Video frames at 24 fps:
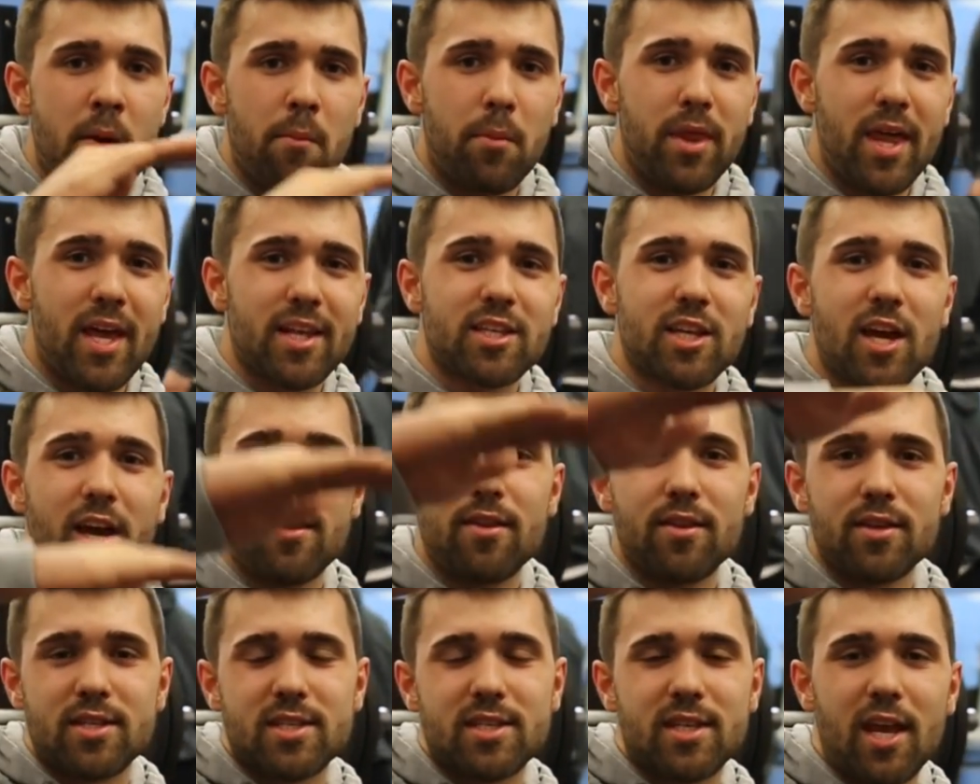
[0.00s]
but that's kind
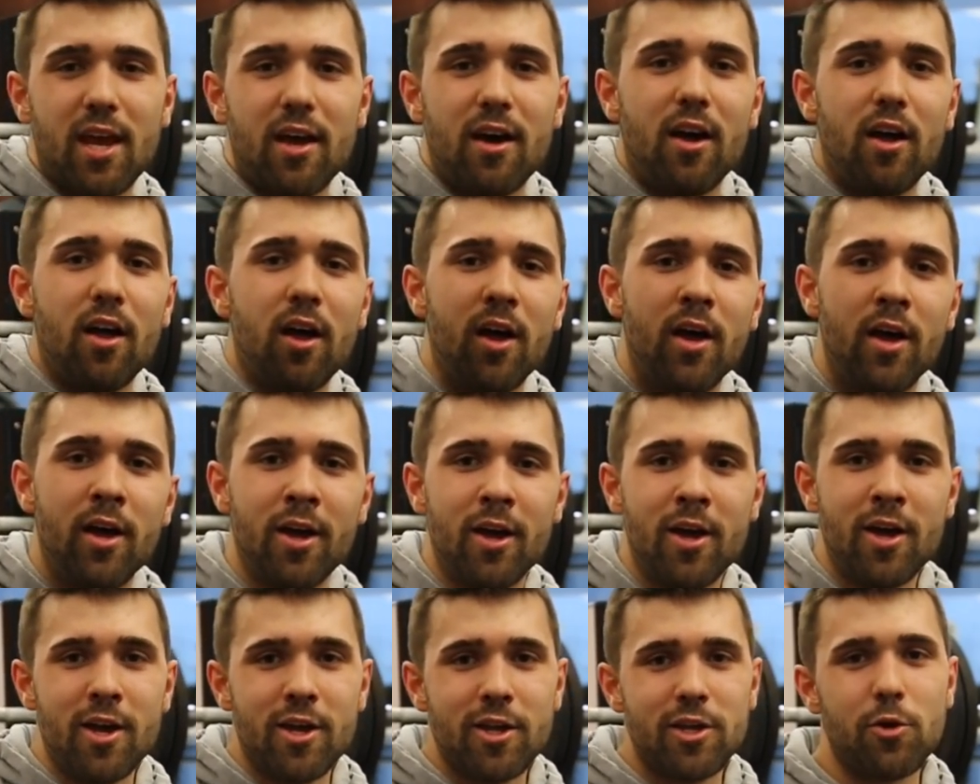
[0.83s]
of the scale
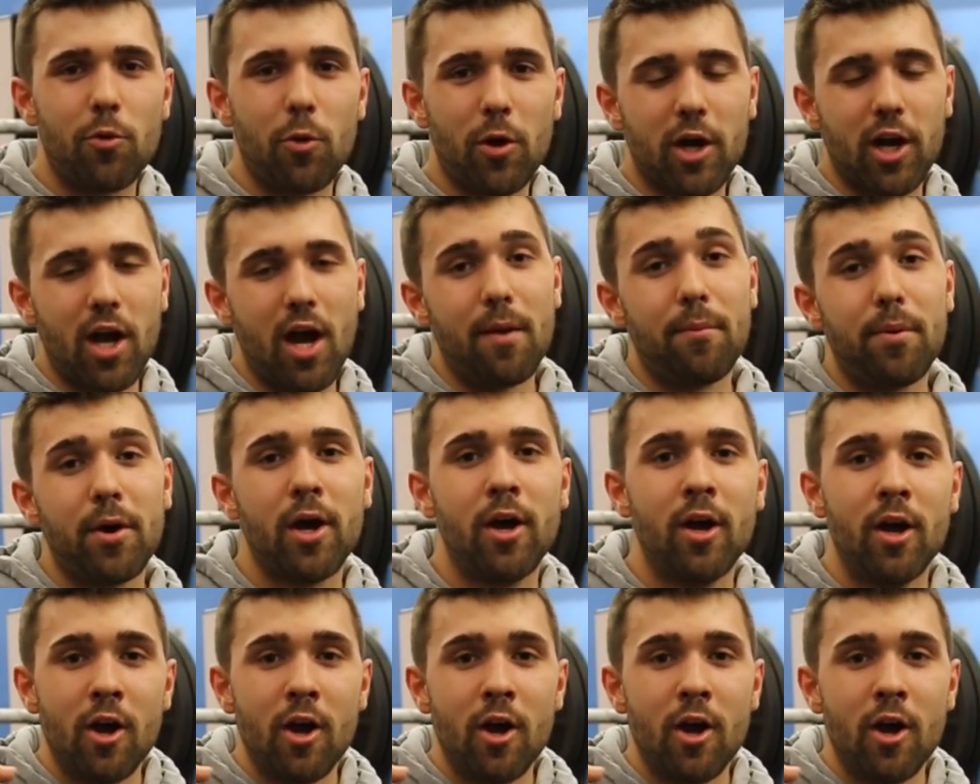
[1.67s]
you work up.